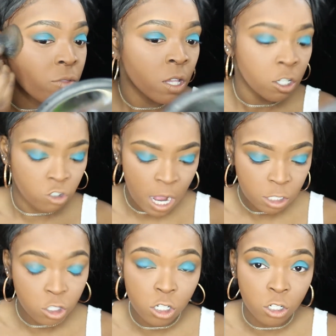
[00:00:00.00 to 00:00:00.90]
to get
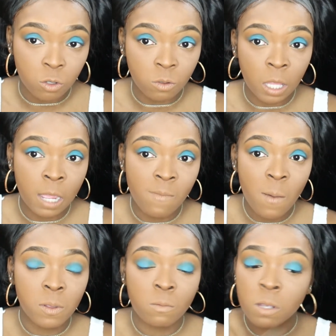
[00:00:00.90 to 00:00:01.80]
dressed too. Like I'm
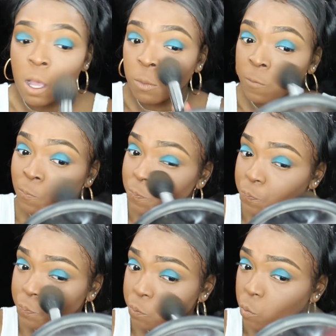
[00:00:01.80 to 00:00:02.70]
not about to be coming
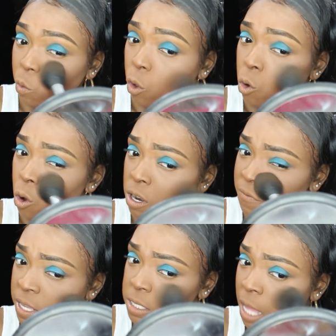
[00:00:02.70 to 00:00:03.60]
on a
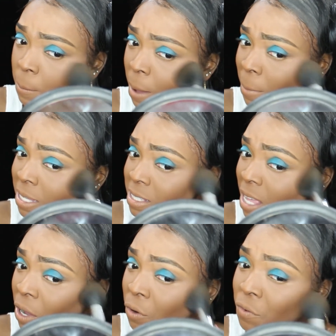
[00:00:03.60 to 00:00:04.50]
FaceTime by
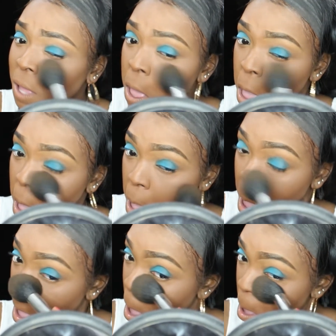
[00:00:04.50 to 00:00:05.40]
myself
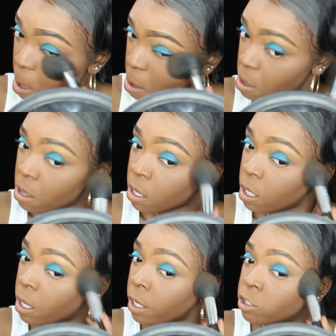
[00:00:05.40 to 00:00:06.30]
and
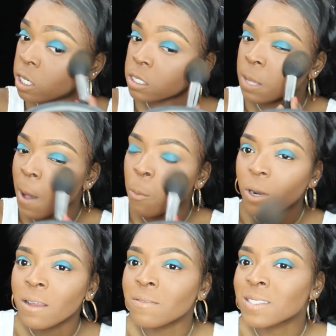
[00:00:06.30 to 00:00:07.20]
he ain't dressed up. I
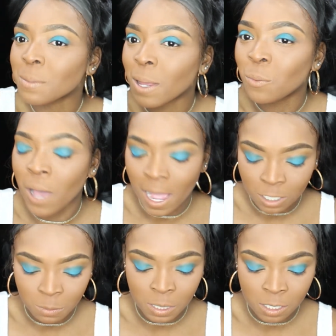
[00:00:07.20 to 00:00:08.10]
wonder if somebody would
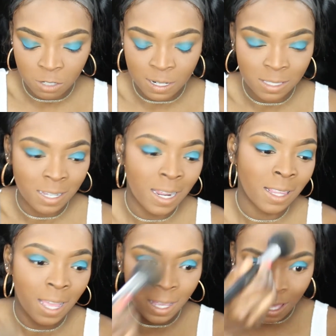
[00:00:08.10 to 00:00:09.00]
actually be interested in
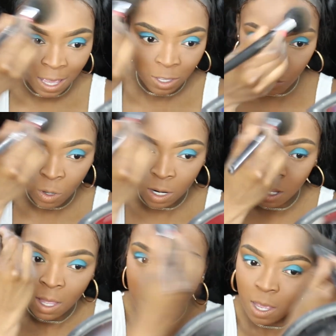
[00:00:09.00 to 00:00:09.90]
that. Like, hey, you
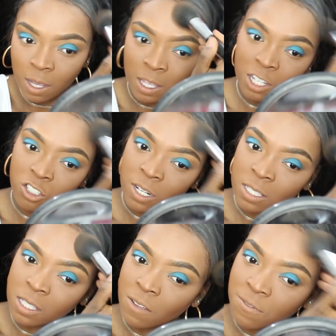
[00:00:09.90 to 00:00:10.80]
wanna get
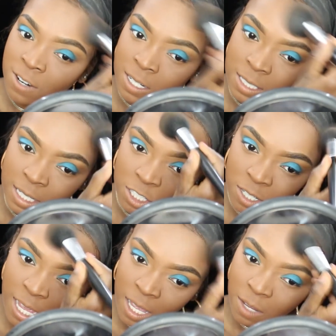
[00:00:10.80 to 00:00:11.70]
dressed up for a
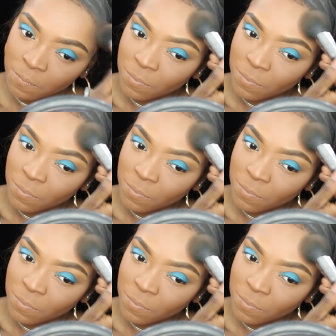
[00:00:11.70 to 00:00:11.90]
Tinder date?